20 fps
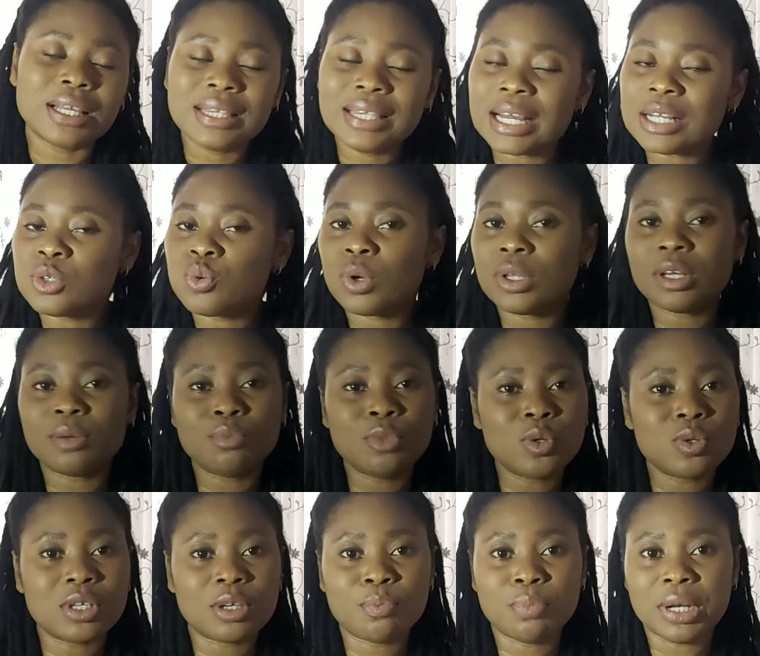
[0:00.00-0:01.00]
That's where the
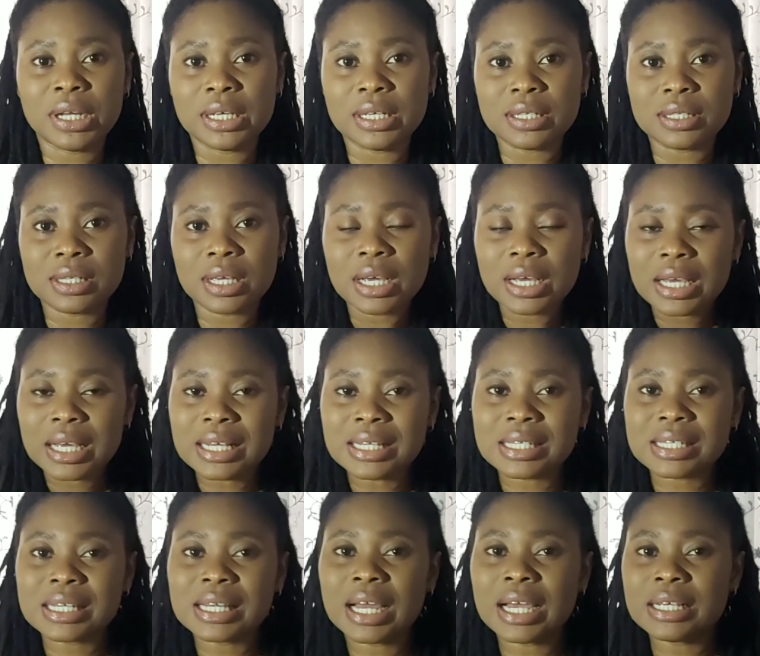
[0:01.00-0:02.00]
music plays.
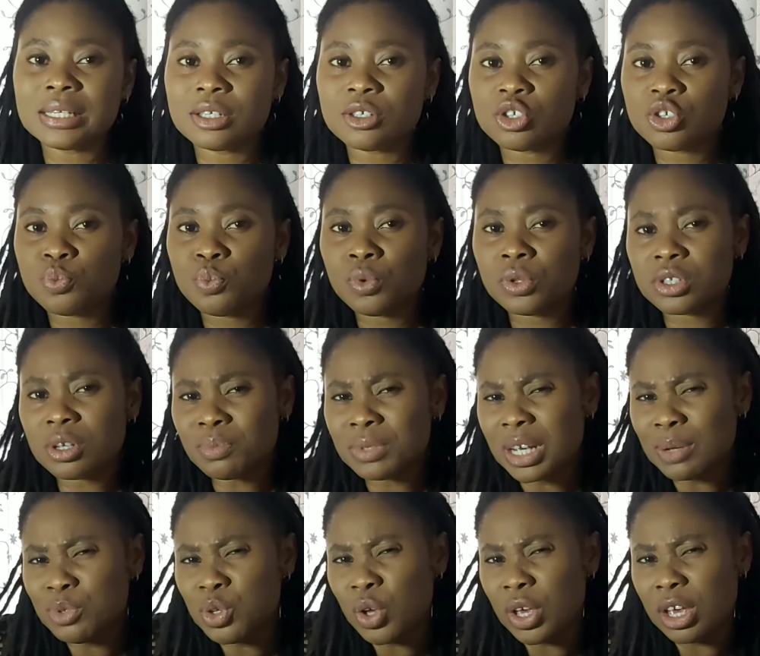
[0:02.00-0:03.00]
It's nice, it's smooth.
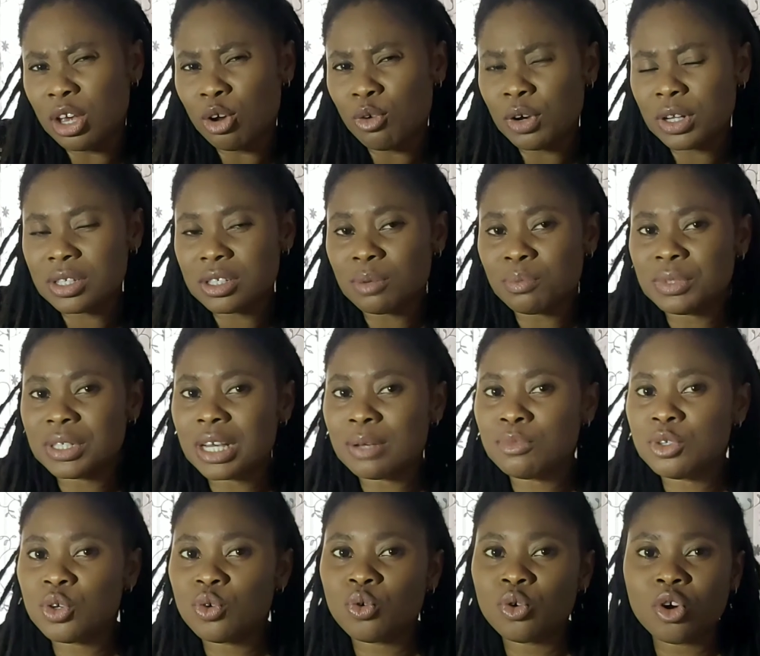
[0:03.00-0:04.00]
Sometimes you hear it,
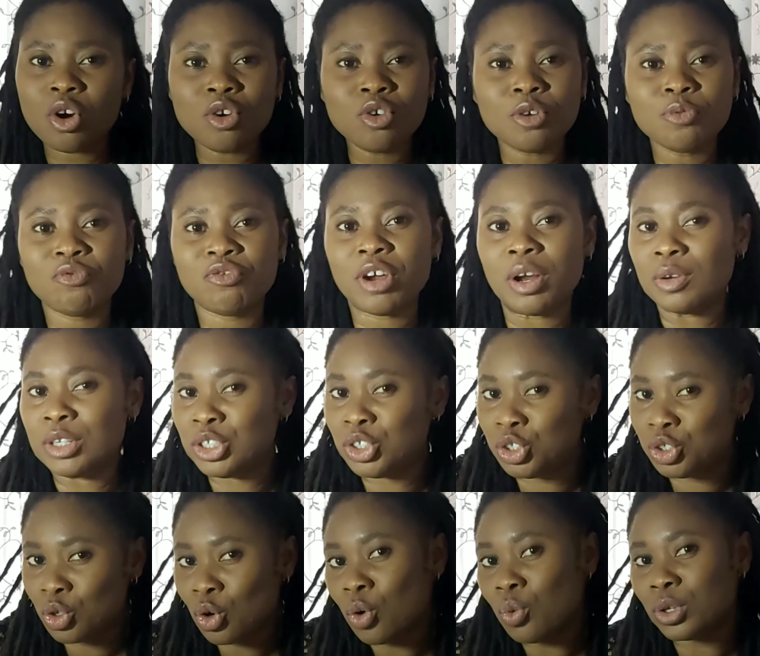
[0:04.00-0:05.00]
sometimes you are not very
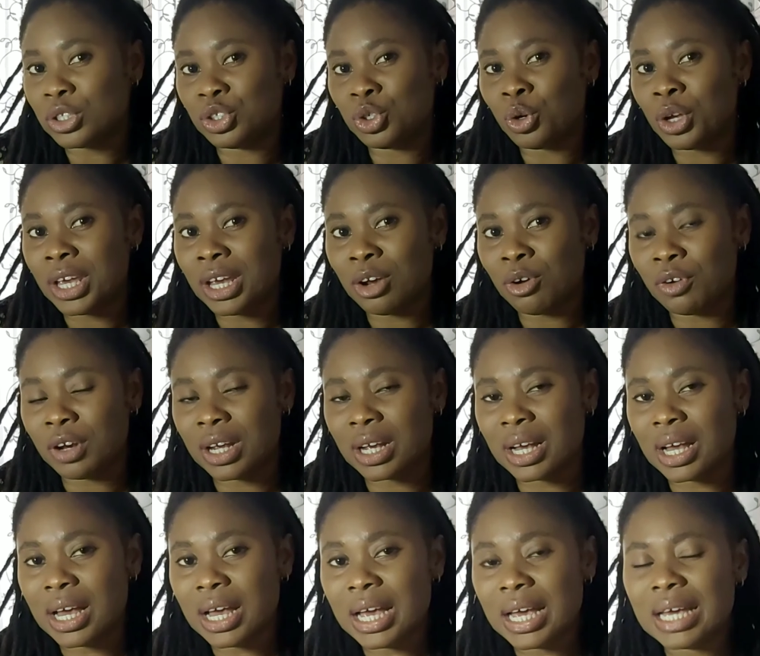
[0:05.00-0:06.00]
sure what you're hearing.
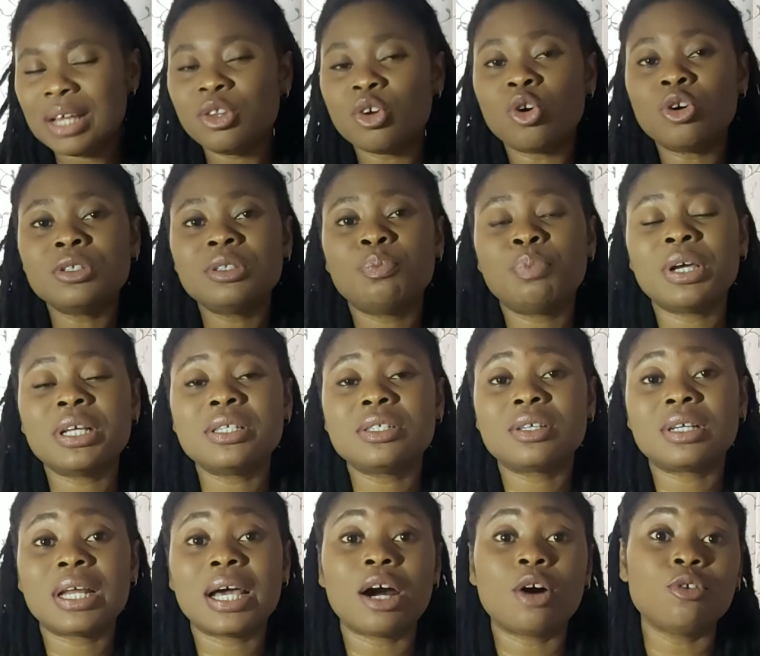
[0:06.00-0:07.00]
It all
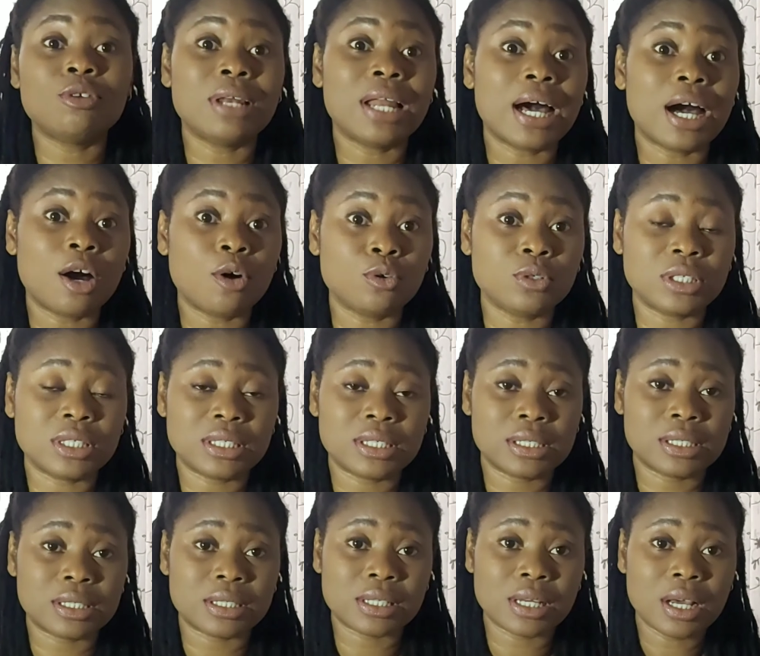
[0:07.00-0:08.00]
depends on how loud it
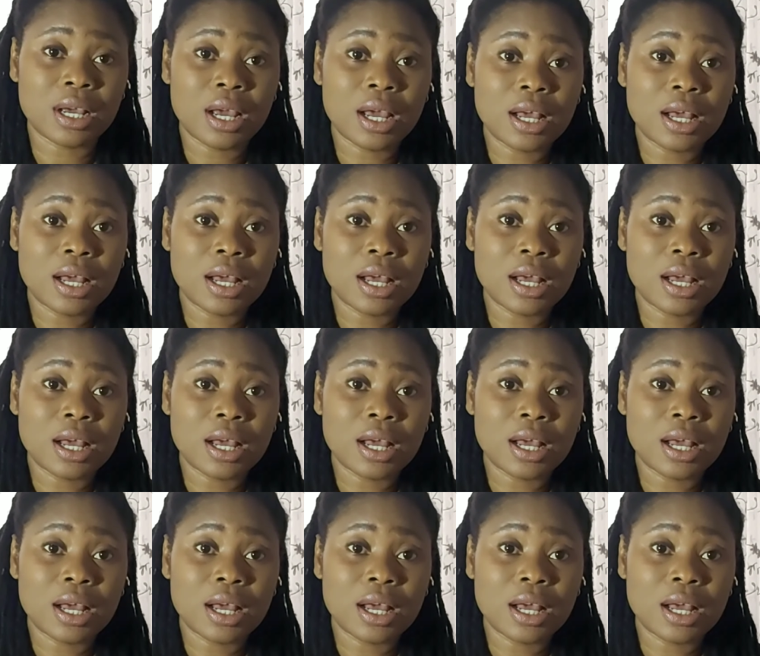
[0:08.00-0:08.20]
is.